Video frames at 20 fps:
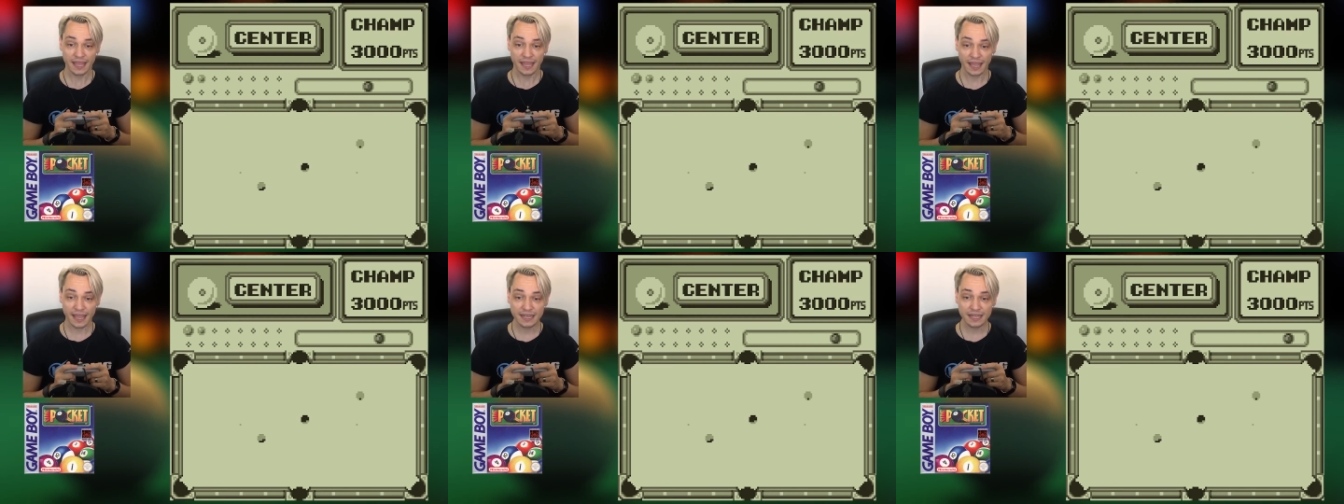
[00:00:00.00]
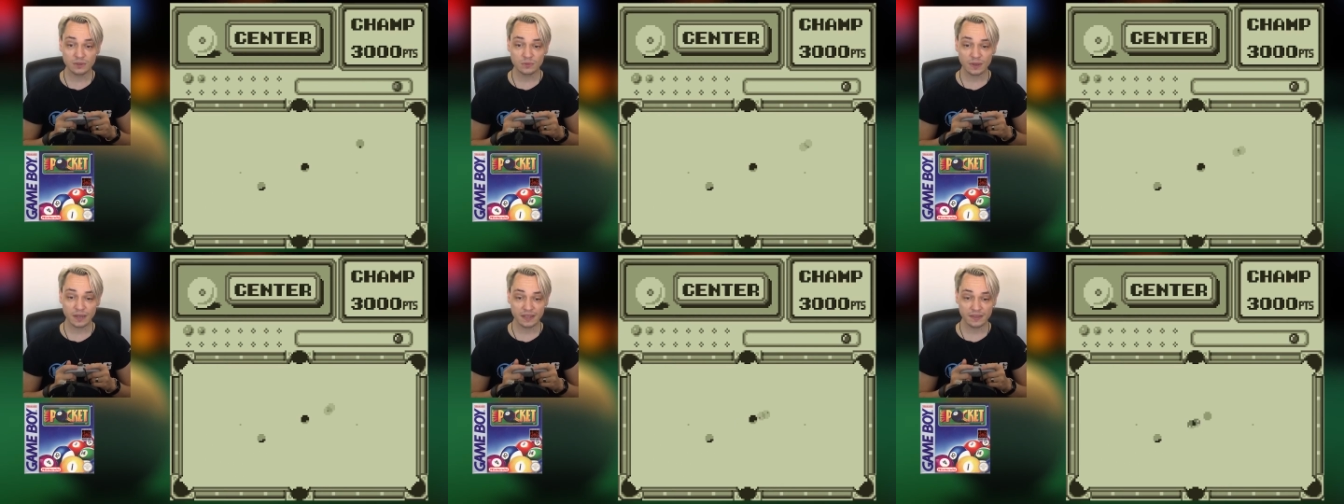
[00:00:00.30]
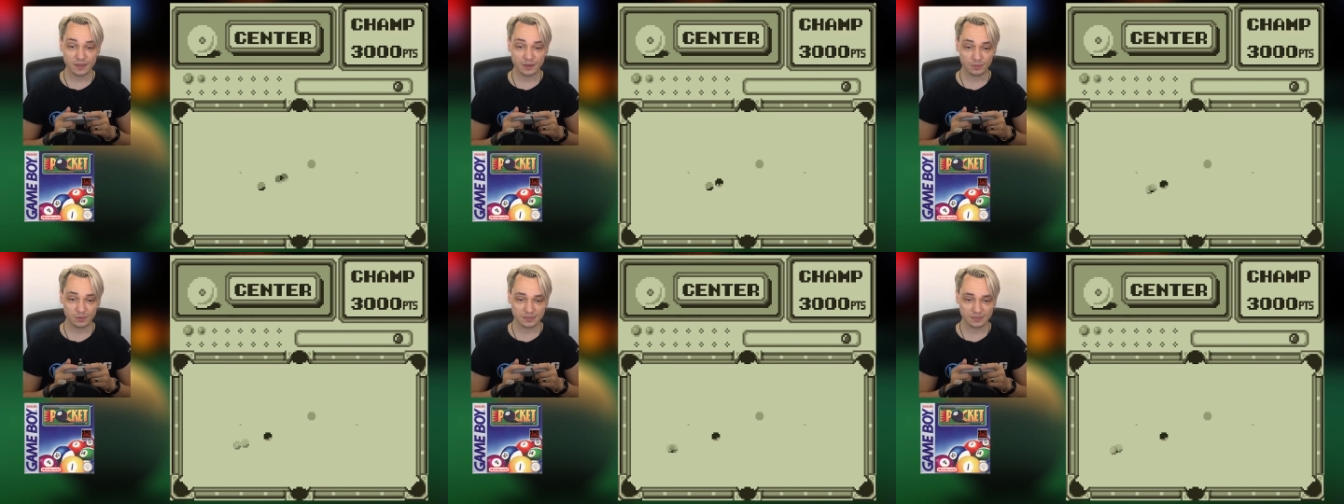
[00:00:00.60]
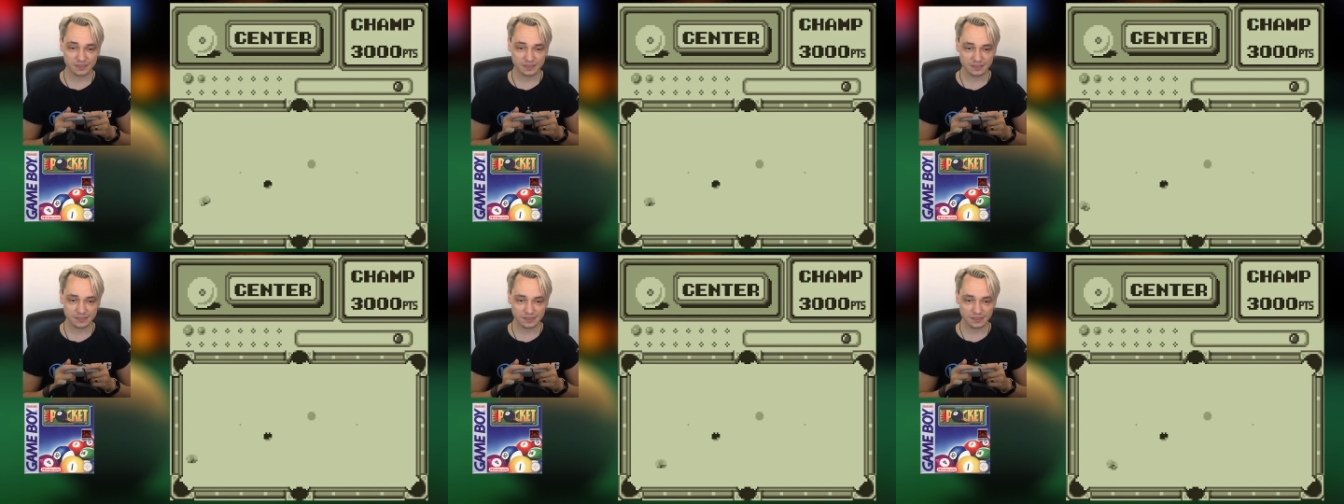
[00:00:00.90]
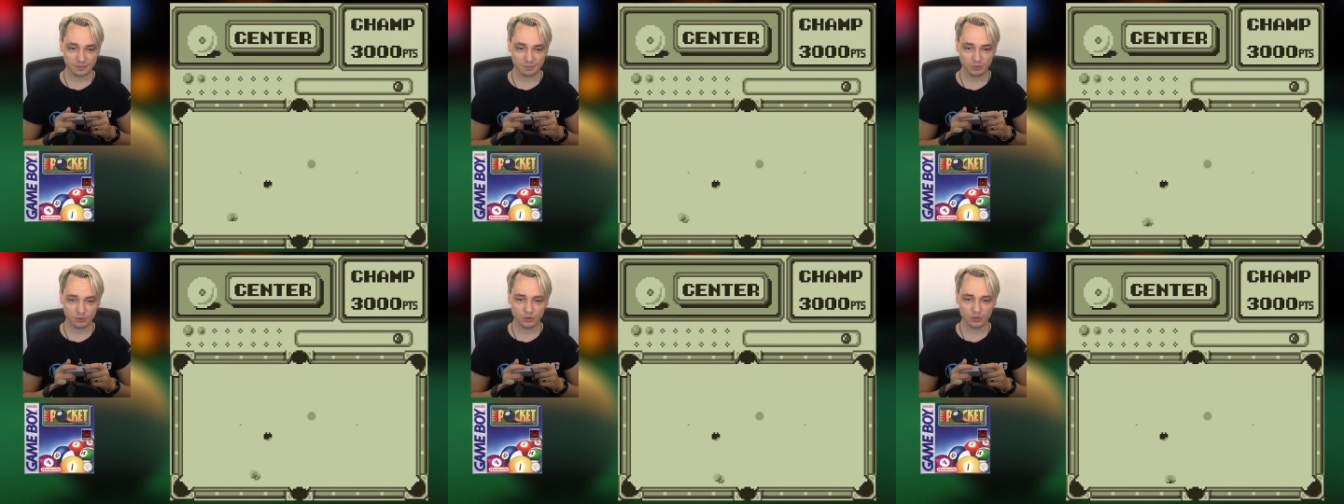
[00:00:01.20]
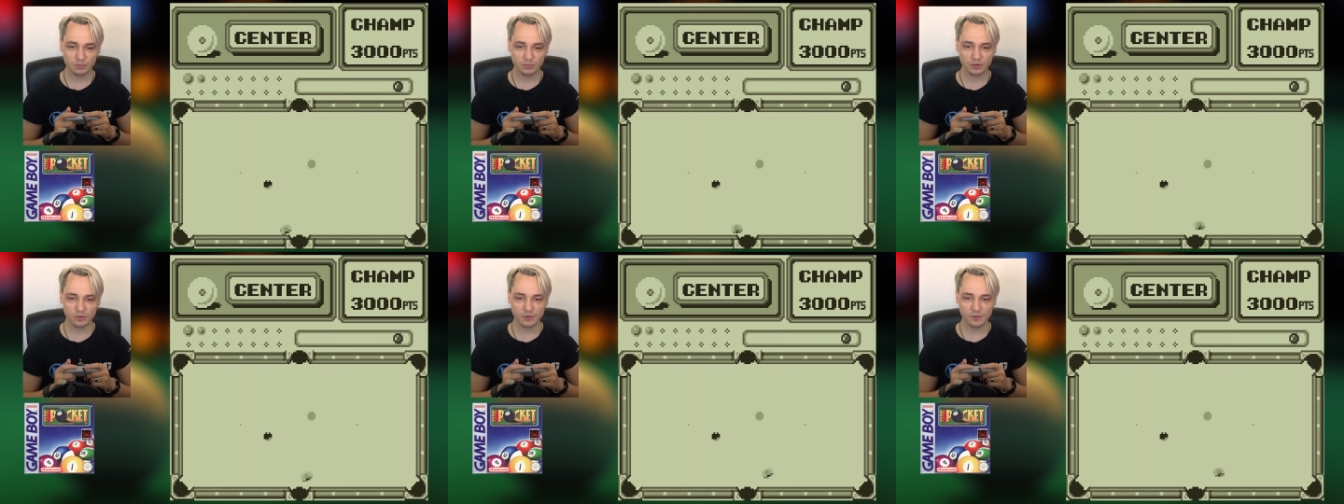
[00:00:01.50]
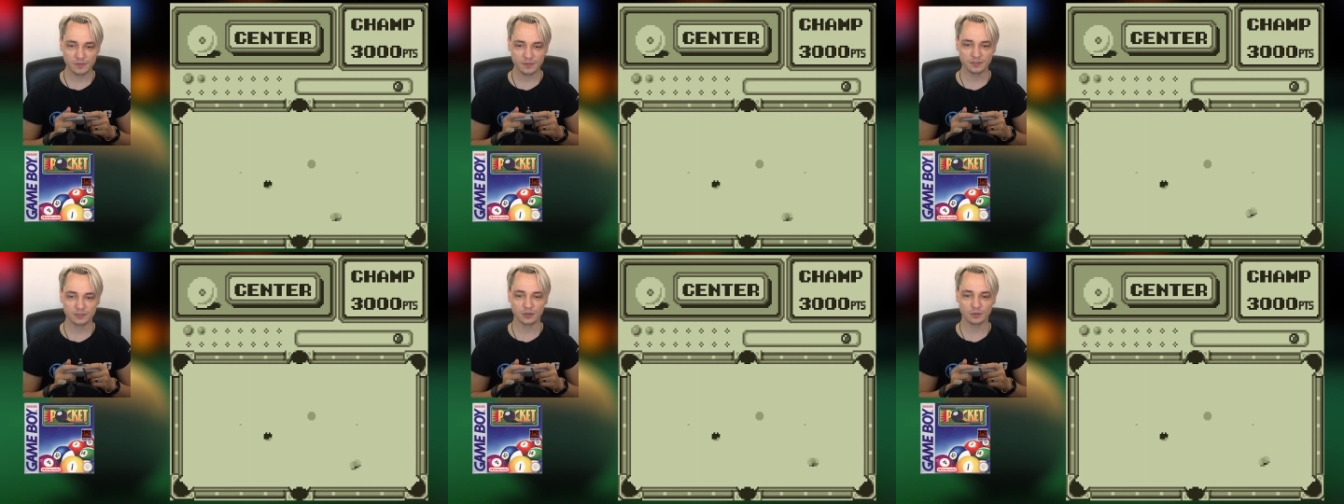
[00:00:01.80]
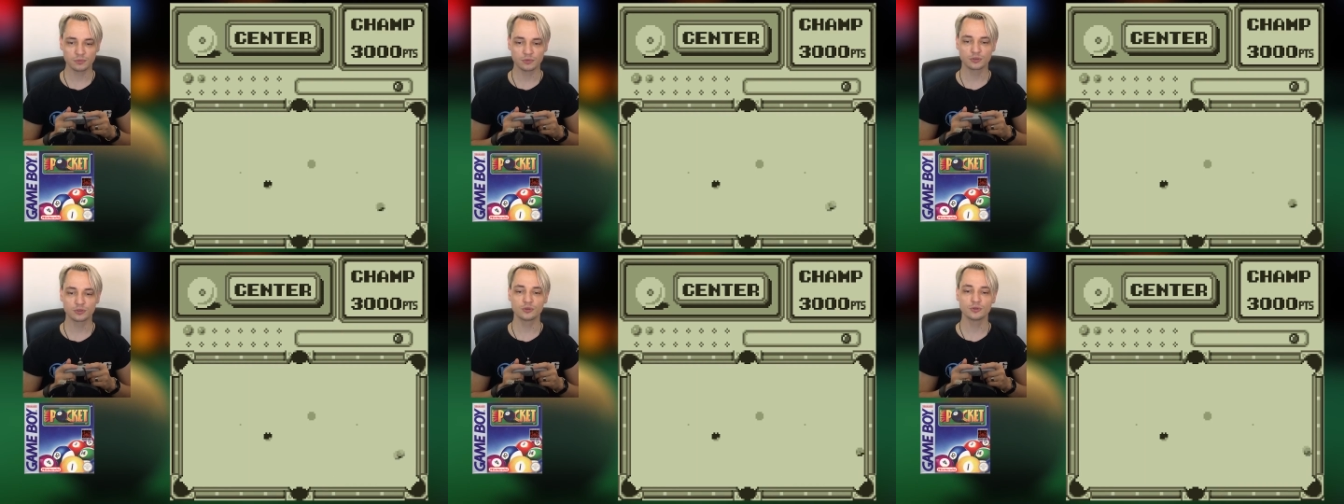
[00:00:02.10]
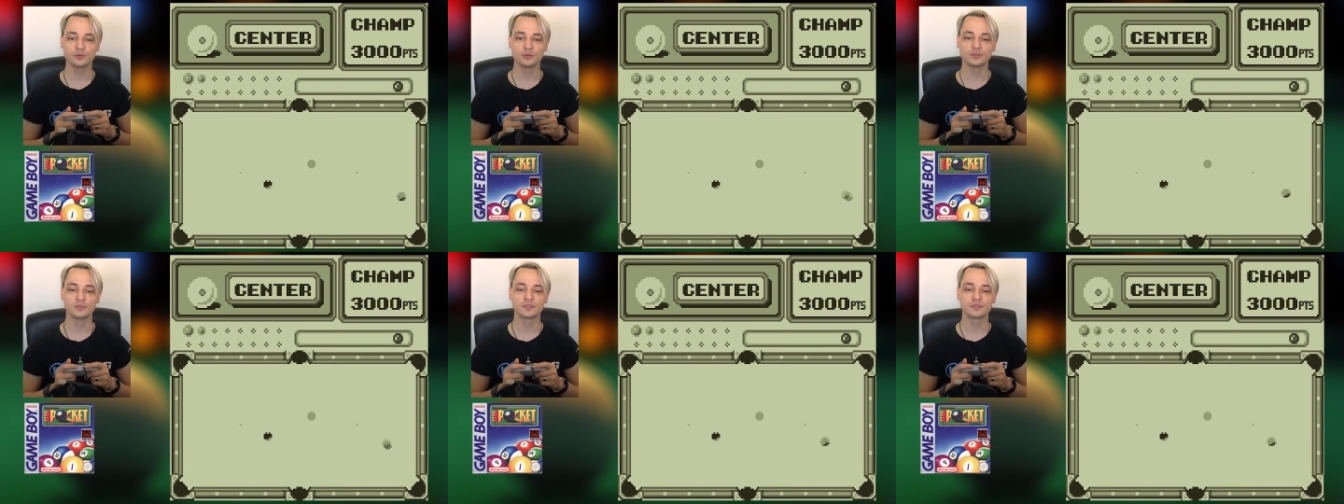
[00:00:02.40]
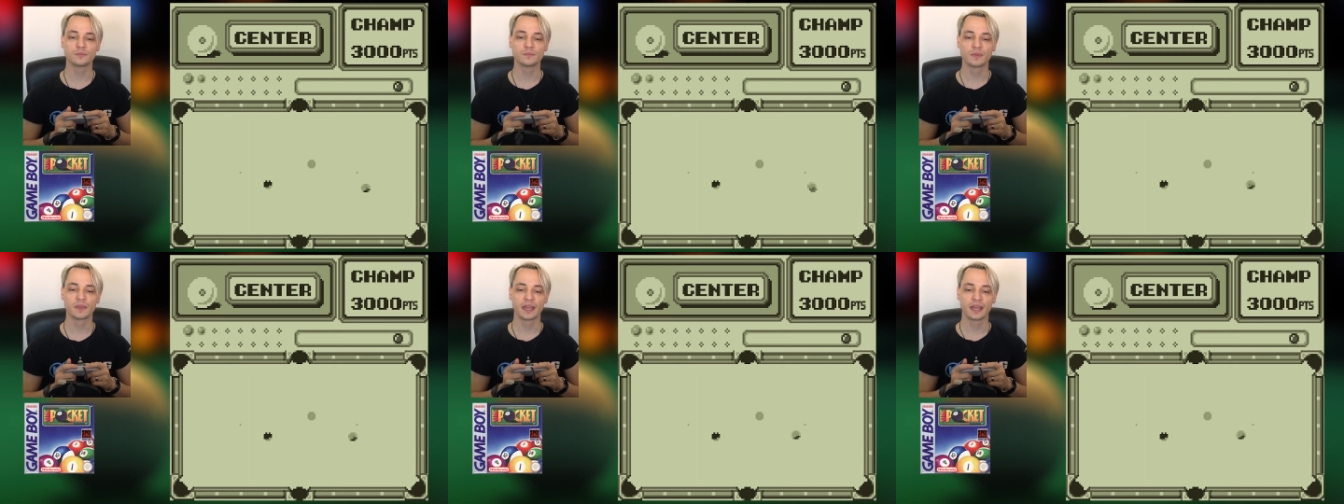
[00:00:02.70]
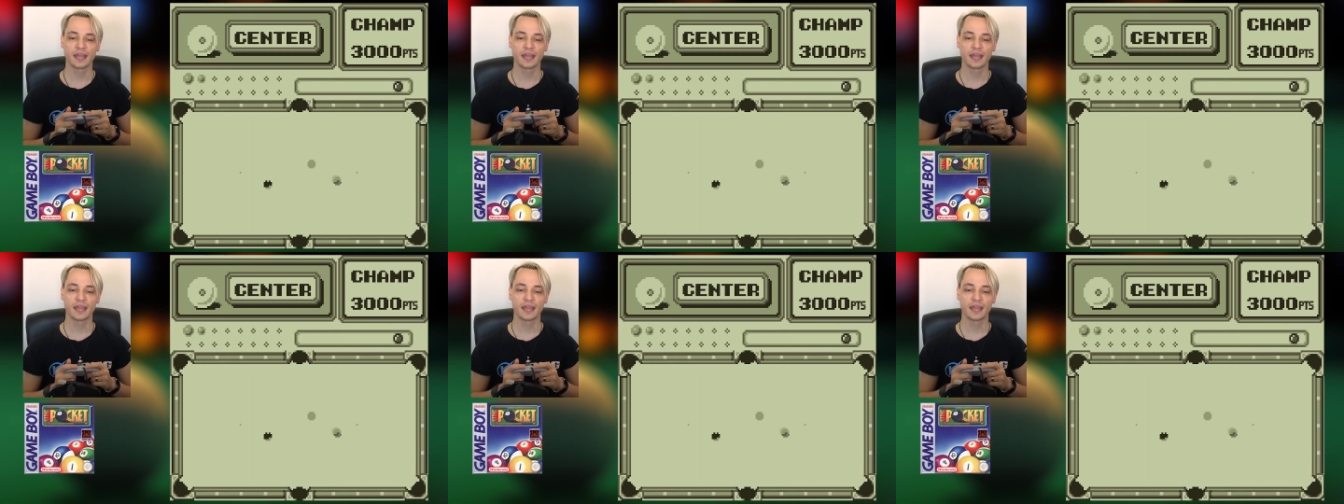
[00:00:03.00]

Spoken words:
Anyway, there was this pool movie with Tom Cruise,